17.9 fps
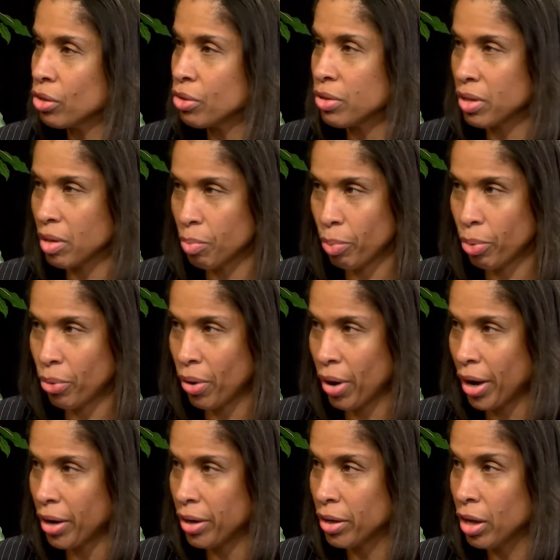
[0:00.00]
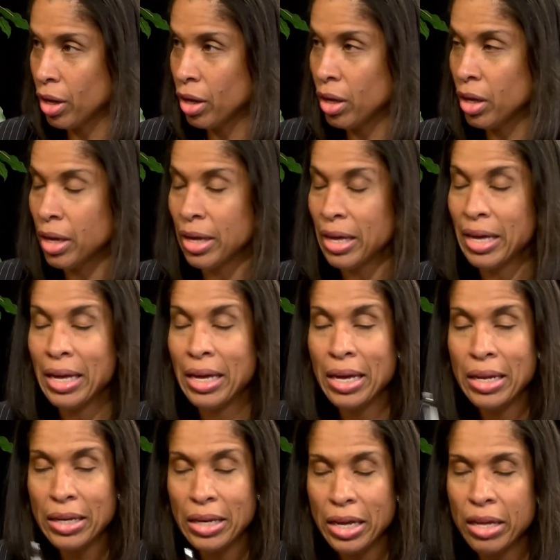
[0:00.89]
support,
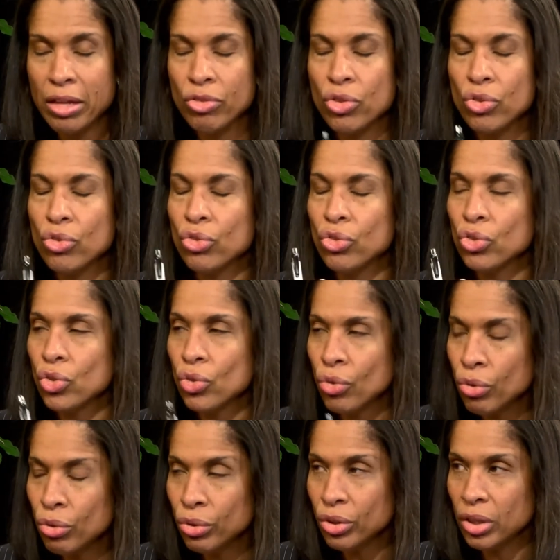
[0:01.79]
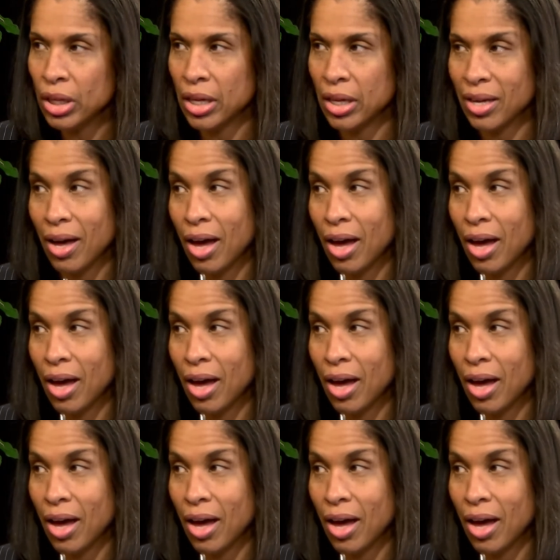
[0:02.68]
it is truly